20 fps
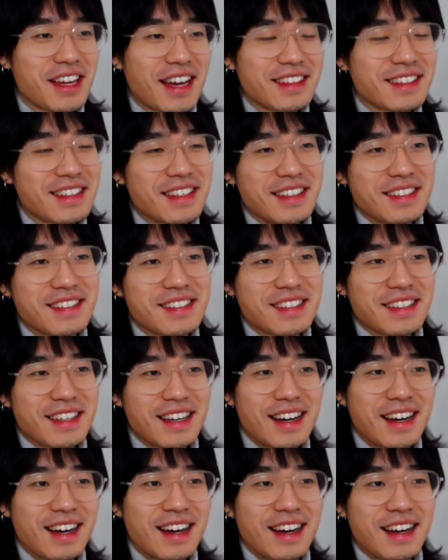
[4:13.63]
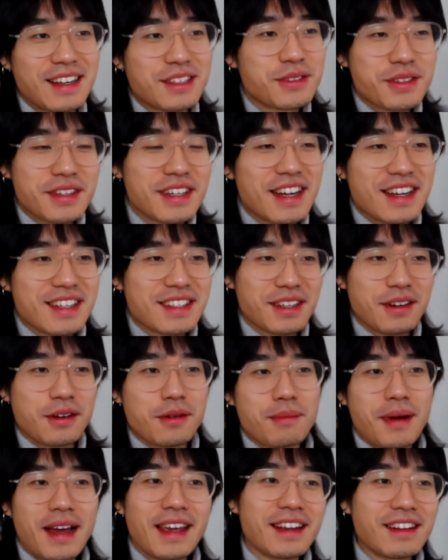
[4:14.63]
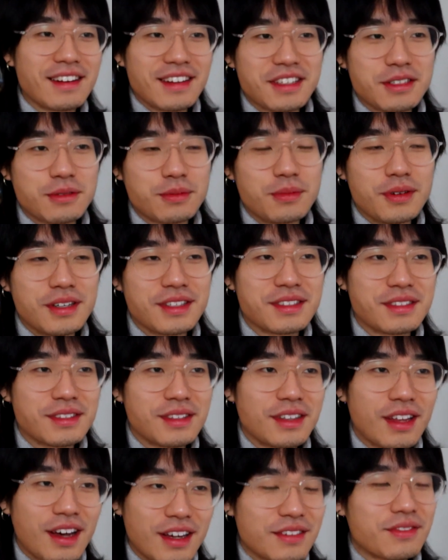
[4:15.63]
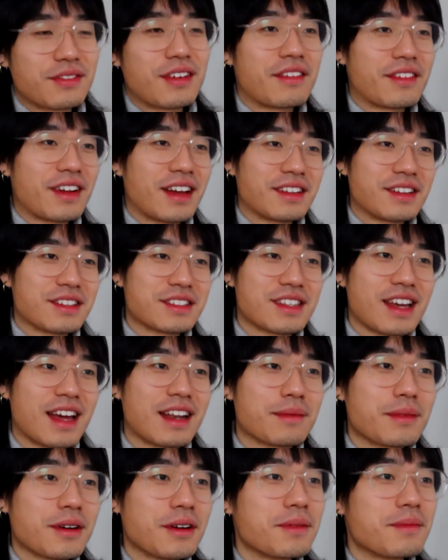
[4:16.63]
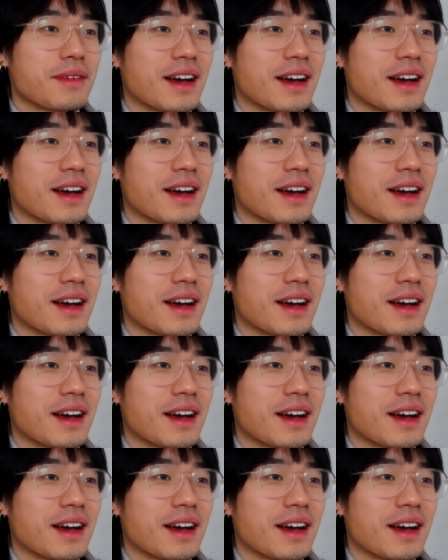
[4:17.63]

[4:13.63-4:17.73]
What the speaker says: at least 3 years ago, my English was not very understandable.